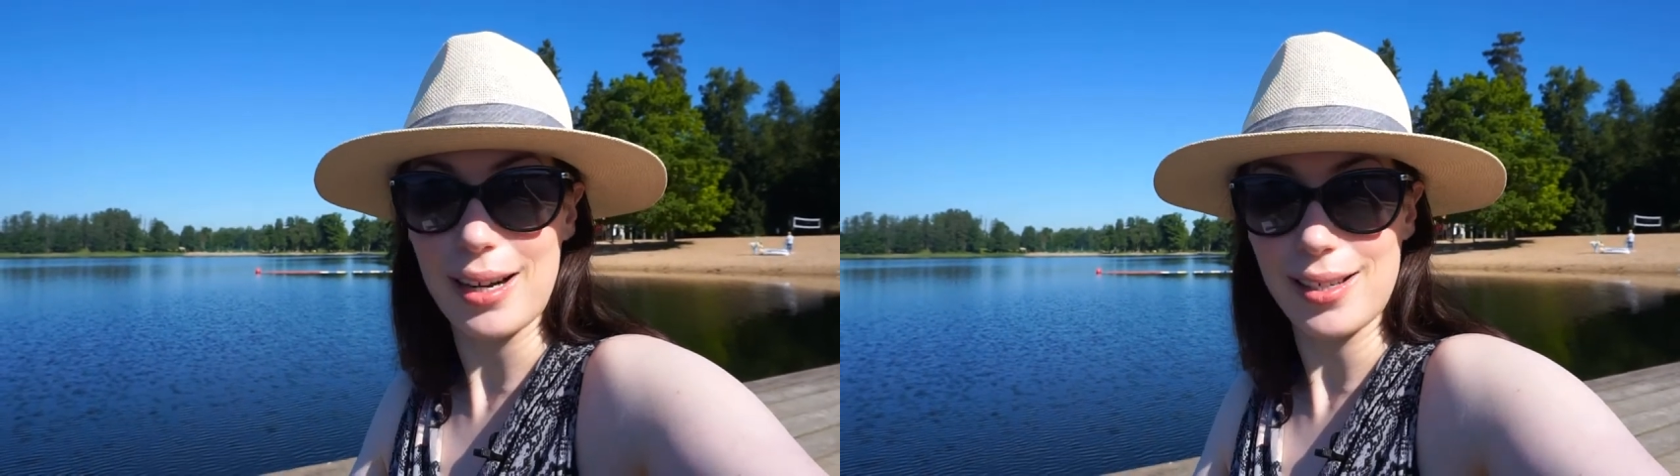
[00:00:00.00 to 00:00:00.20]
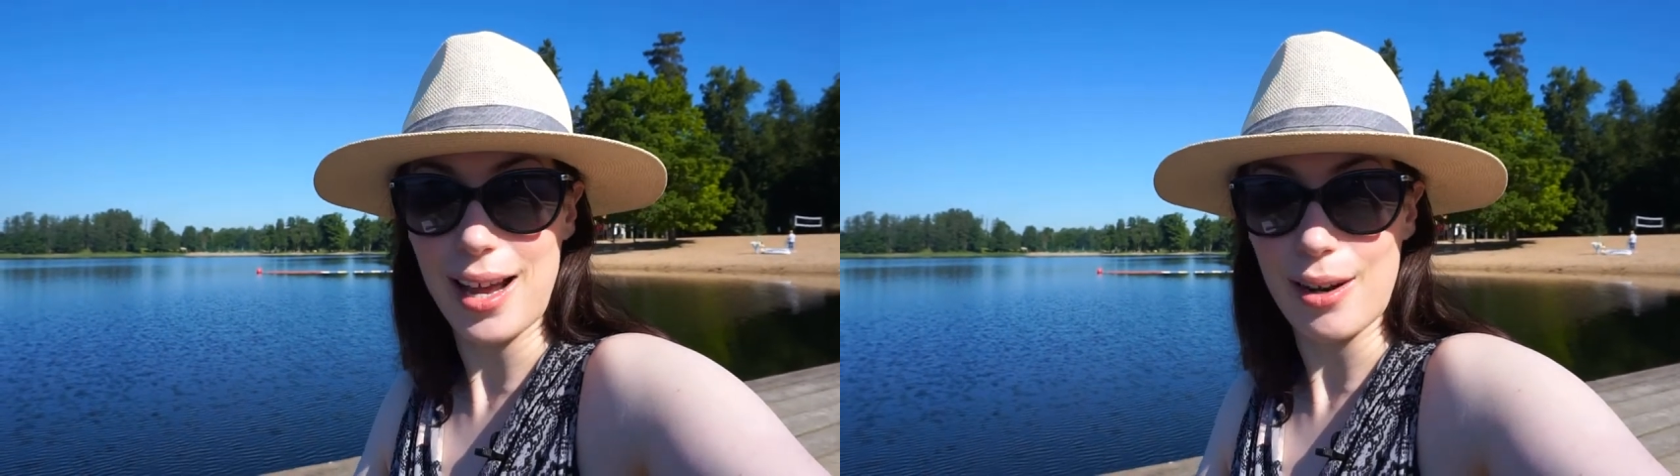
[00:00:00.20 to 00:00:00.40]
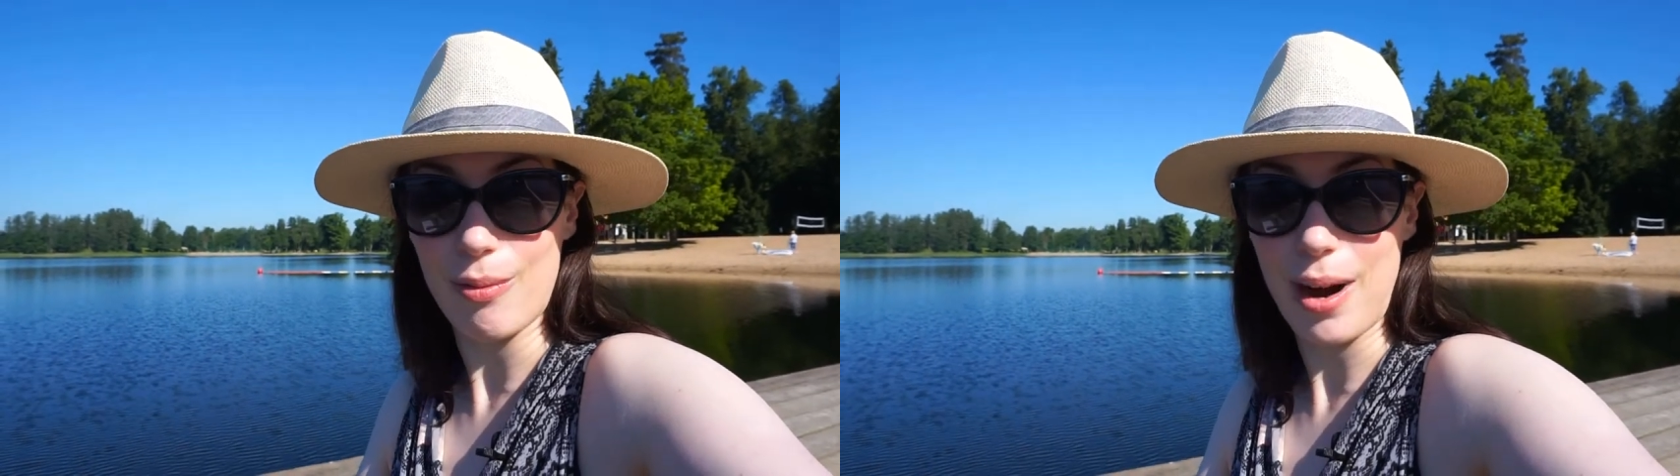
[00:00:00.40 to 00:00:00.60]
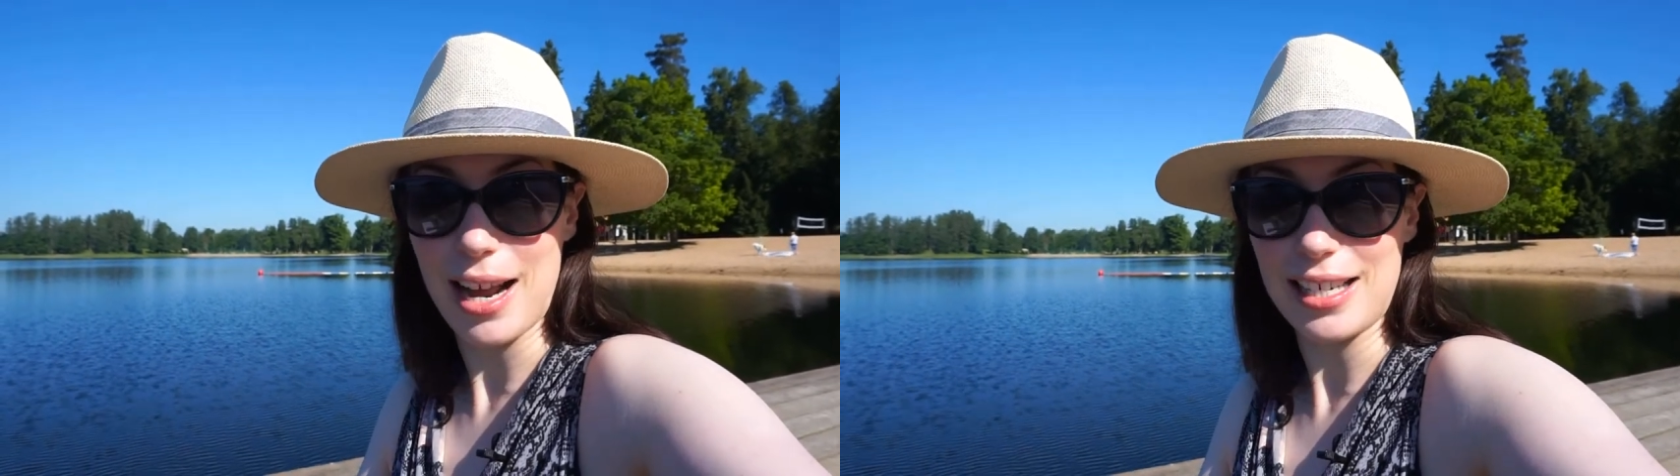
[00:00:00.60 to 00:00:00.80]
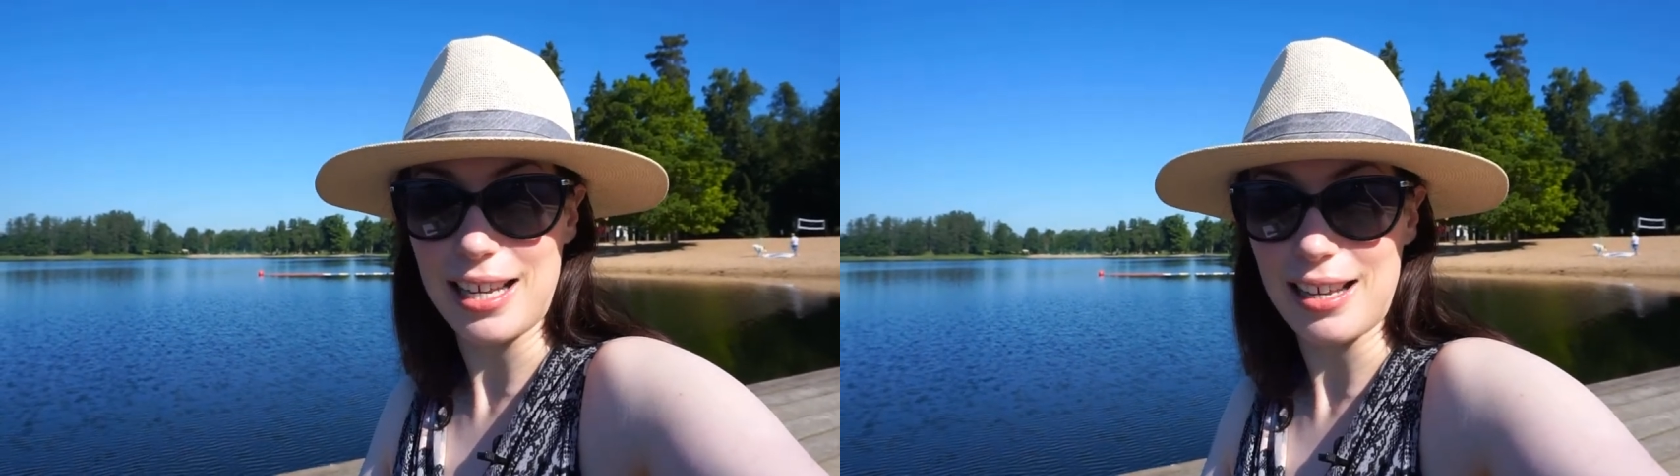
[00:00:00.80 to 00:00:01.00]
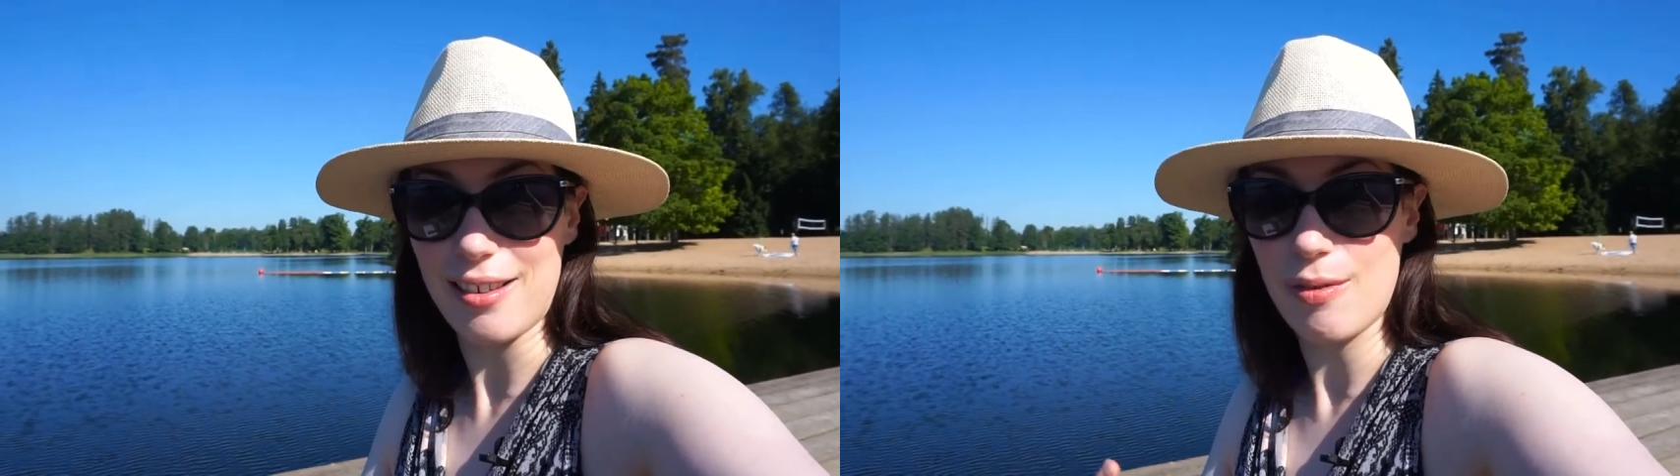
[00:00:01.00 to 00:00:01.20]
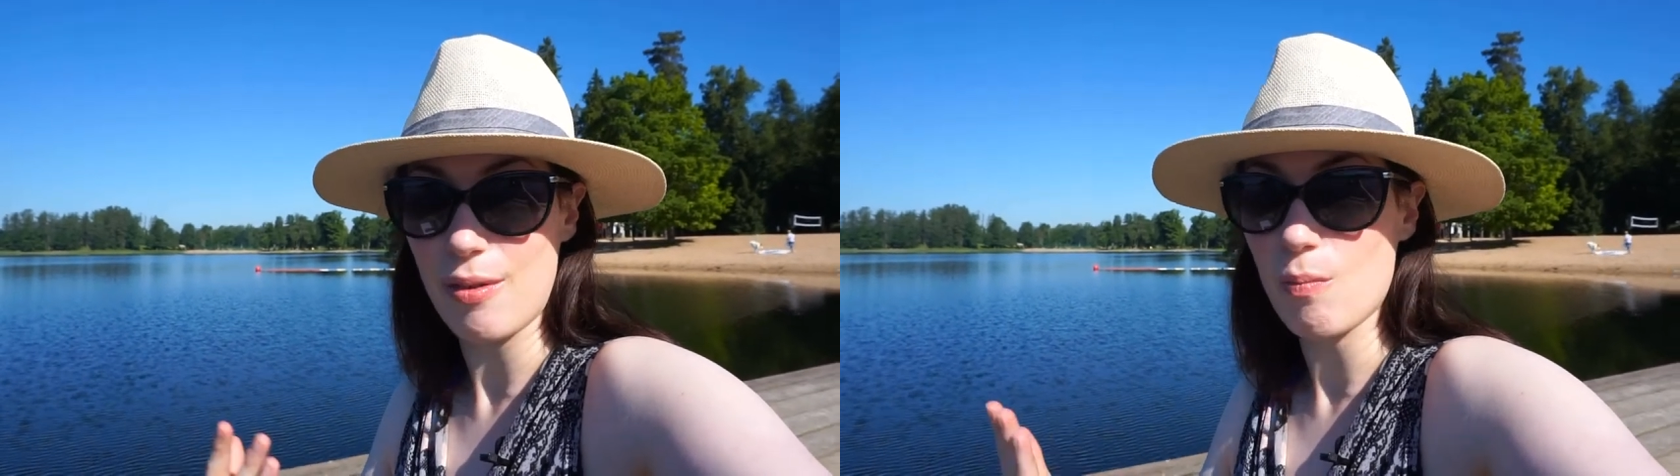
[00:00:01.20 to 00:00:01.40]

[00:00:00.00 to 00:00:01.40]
I started writing